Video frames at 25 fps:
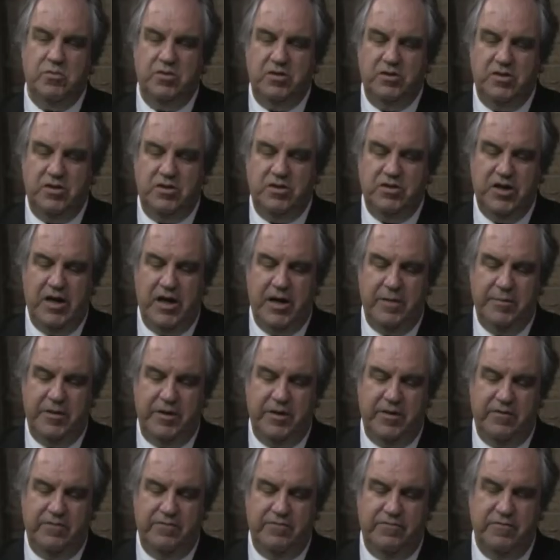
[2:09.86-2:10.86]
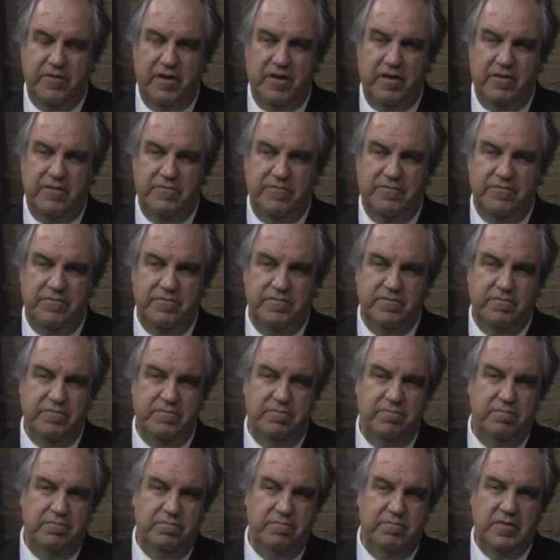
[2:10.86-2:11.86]
was a champion of
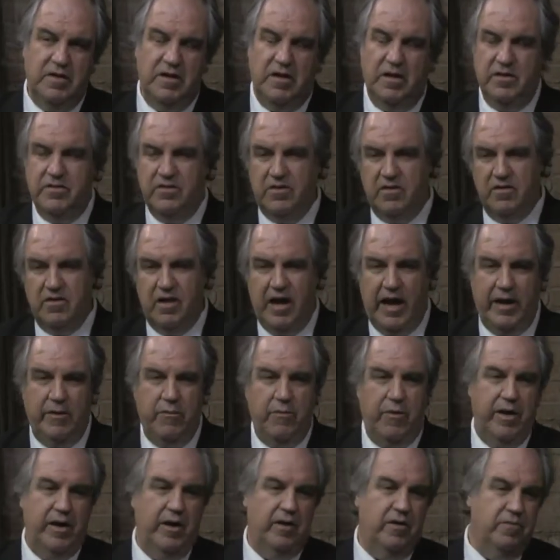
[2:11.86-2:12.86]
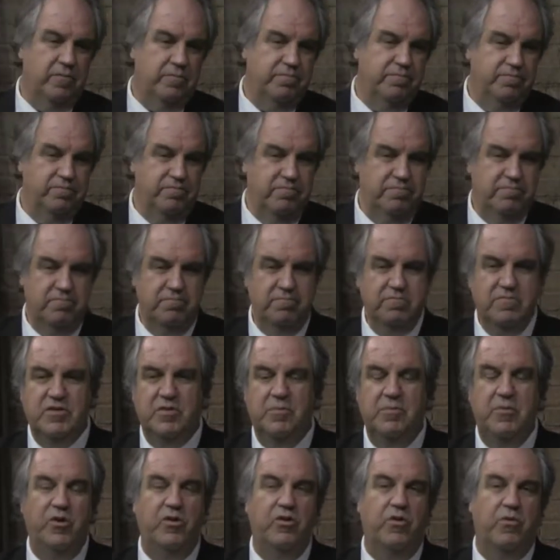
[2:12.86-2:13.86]
the light rail,
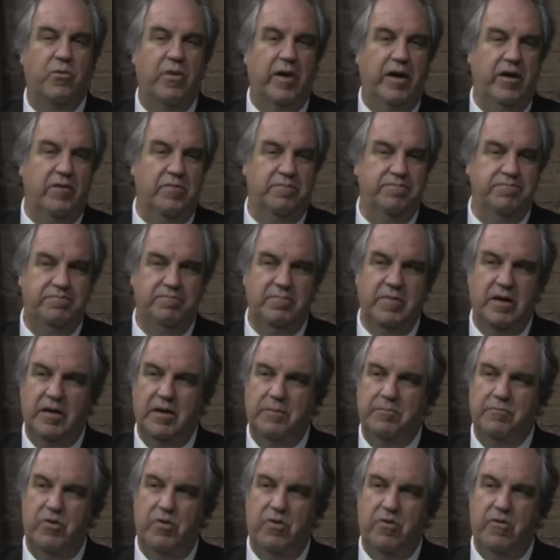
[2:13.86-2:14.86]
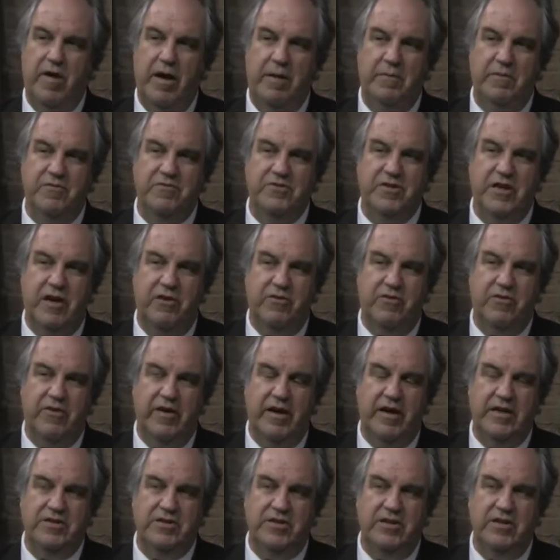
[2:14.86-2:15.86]
commuter rail program of Sound
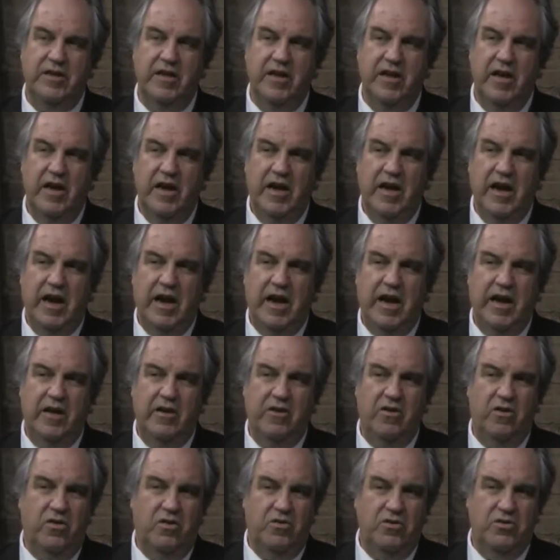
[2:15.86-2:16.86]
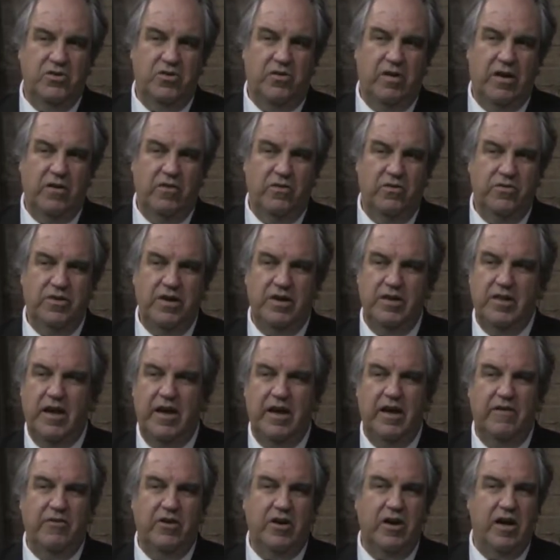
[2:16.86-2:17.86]
Transit. And also, I don't think
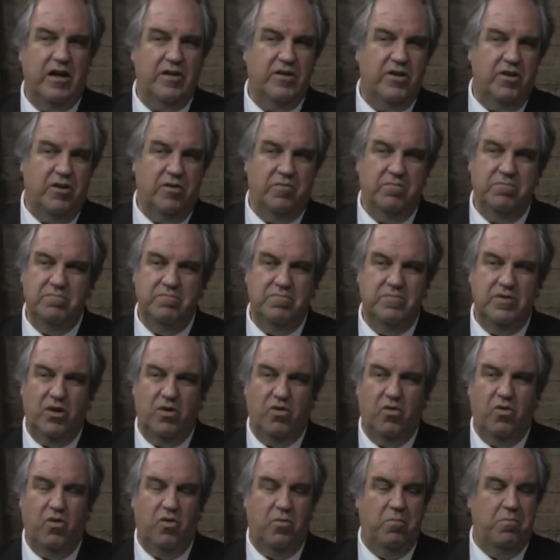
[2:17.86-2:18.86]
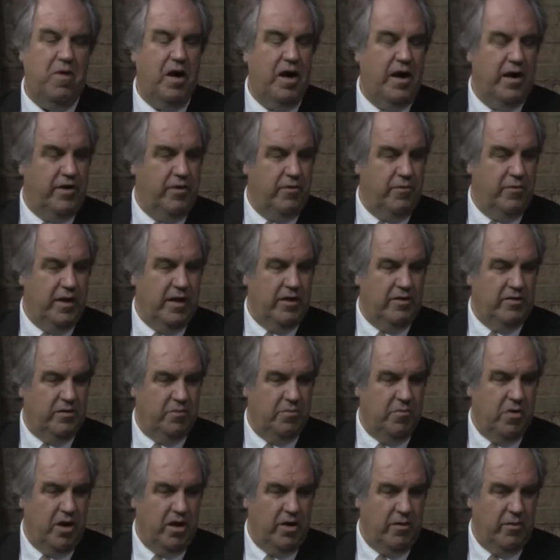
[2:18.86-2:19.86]
they ever got their whole mind around the
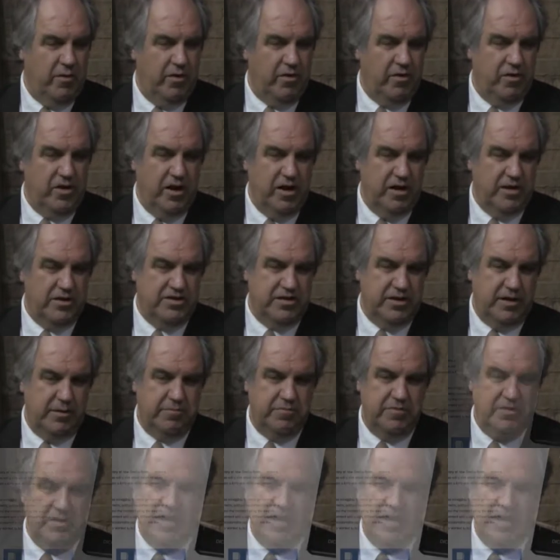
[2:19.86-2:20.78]
monorail concept,